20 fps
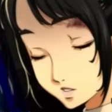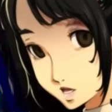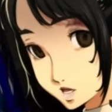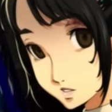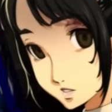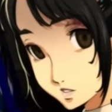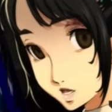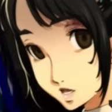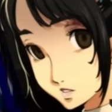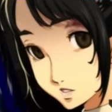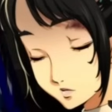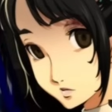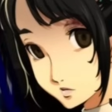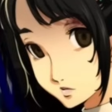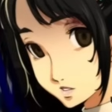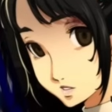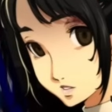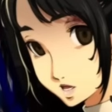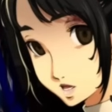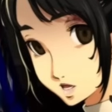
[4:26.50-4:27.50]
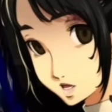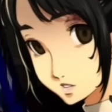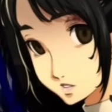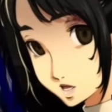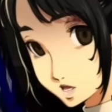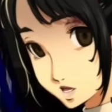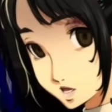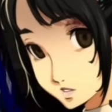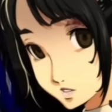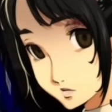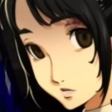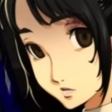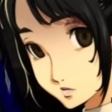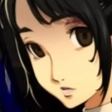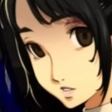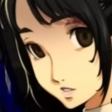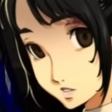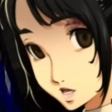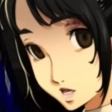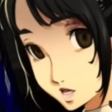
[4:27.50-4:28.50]
Mishima was intimately aware of the
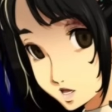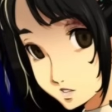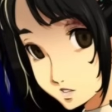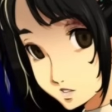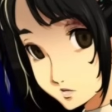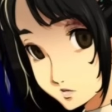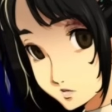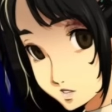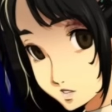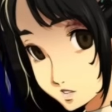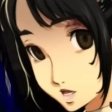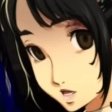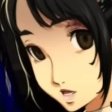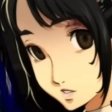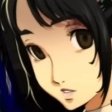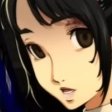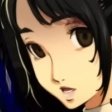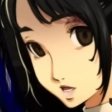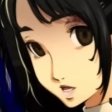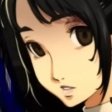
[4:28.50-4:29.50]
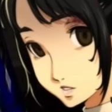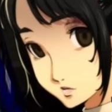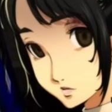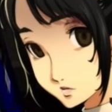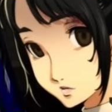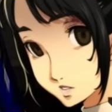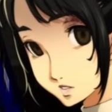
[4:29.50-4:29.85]
situation going on with Kamoshida